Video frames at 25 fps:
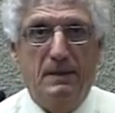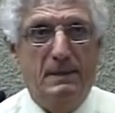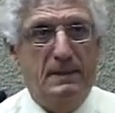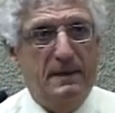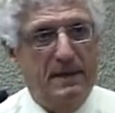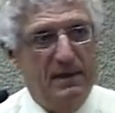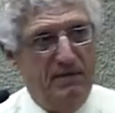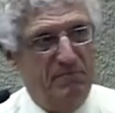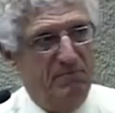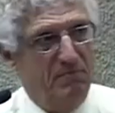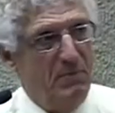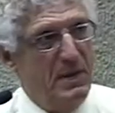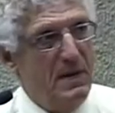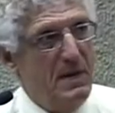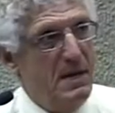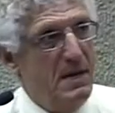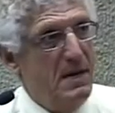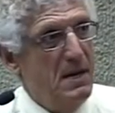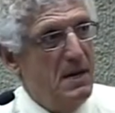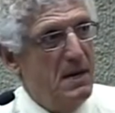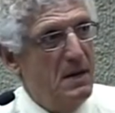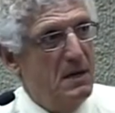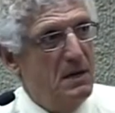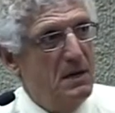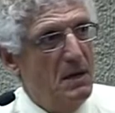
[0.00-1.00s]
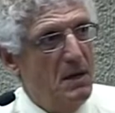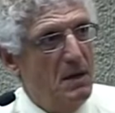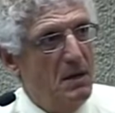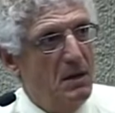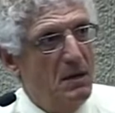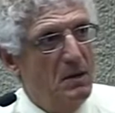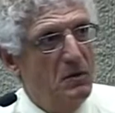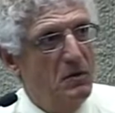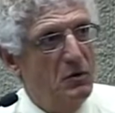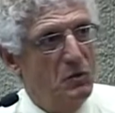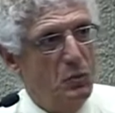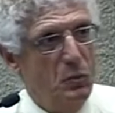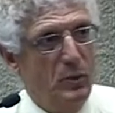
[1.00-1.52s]
give me
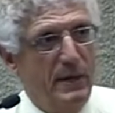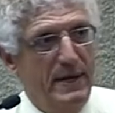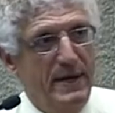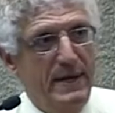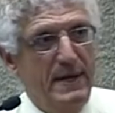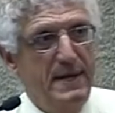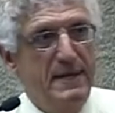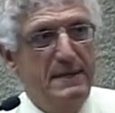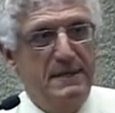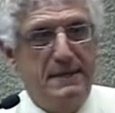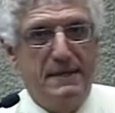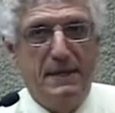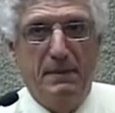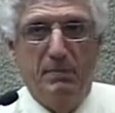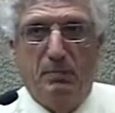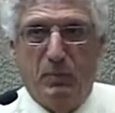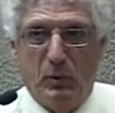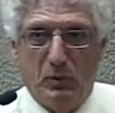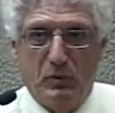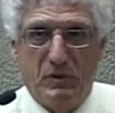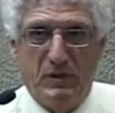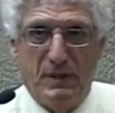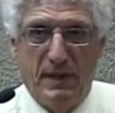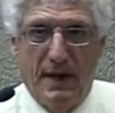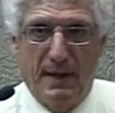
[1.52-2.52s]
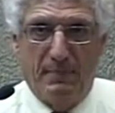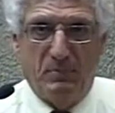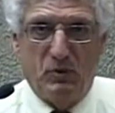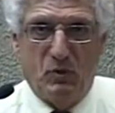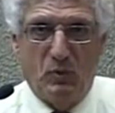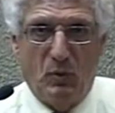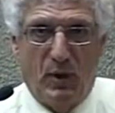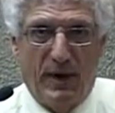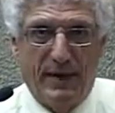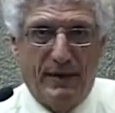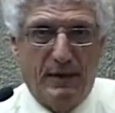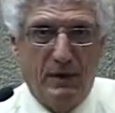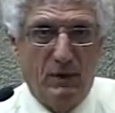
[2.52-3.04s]
3 simple steps
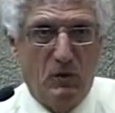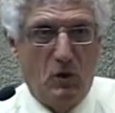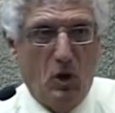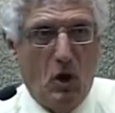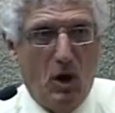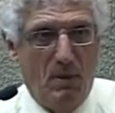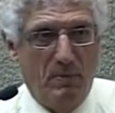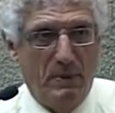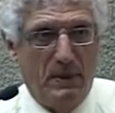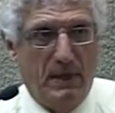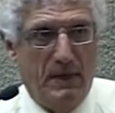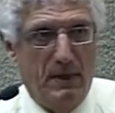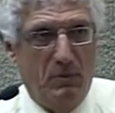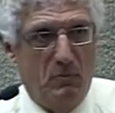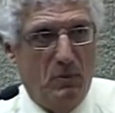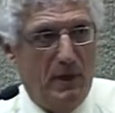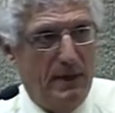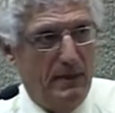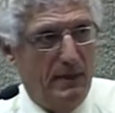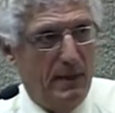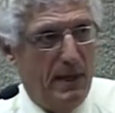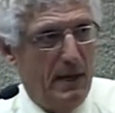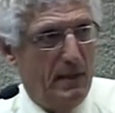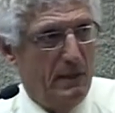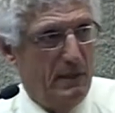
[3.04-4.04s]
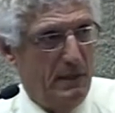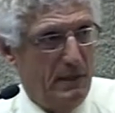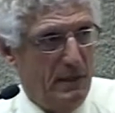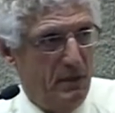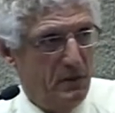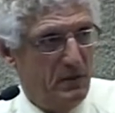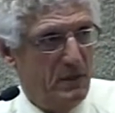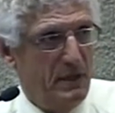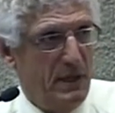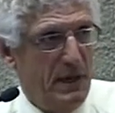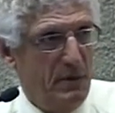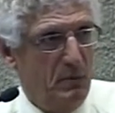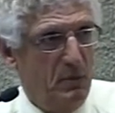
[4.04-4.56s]
so I can calm a kid right down and he'll
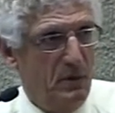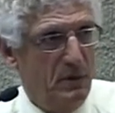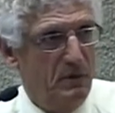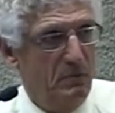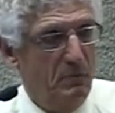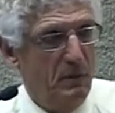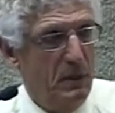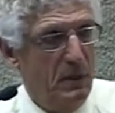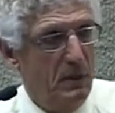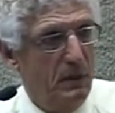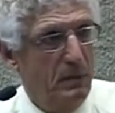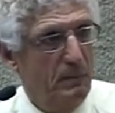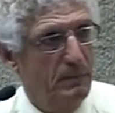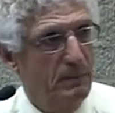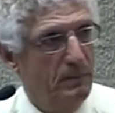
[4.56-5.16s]
stay with me.